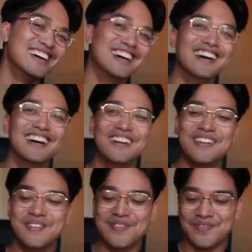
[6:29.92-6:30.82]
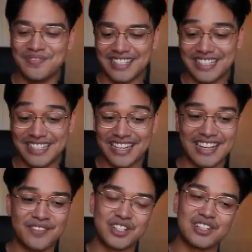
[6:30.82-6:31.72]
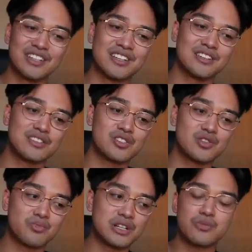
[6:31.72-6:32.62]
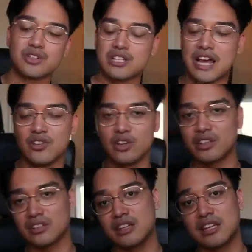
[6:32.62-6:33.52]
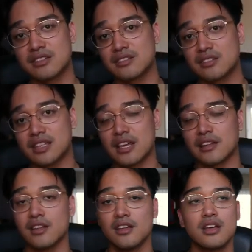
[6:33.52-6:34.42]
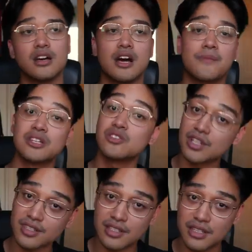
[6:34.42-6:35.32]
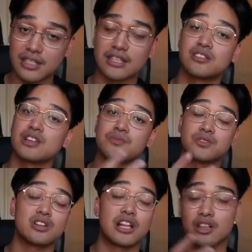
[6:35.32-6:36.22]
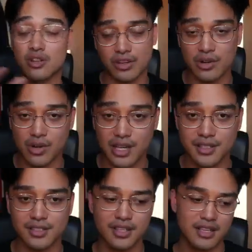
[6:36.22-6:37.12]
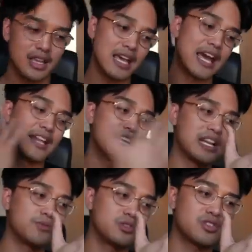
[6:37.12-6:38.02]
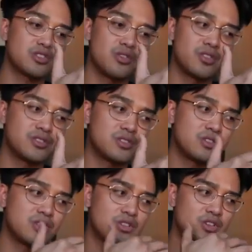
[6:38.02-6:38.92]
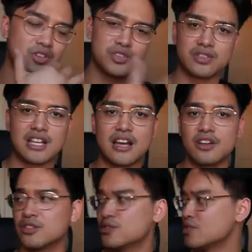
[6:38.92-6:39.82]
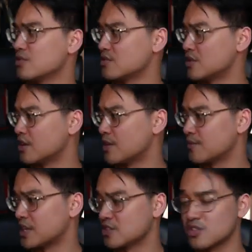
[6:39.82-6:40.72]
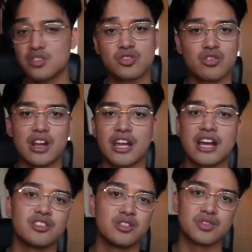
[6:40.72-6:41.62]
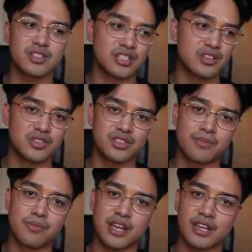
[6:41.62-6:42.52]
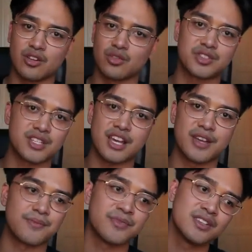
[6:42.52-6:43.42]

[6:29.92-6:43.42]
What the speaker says: Yeah, I'm gonna pretty much have a look at the list that I'm interested in terms of, like, career-wise, and then I'm just going to hustle down and just try out those skills in my own time.